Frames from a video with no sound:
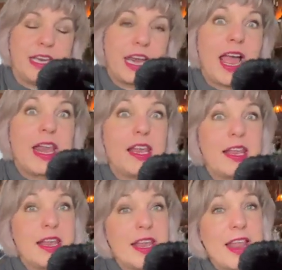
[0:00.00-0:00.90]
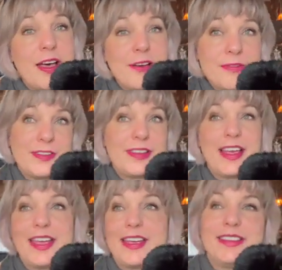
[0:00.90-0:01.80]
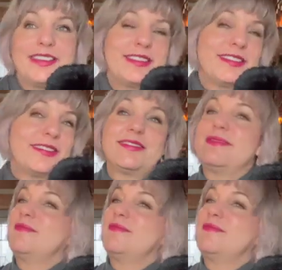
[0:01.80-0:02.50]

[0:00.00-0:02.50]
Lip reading: and I loved like just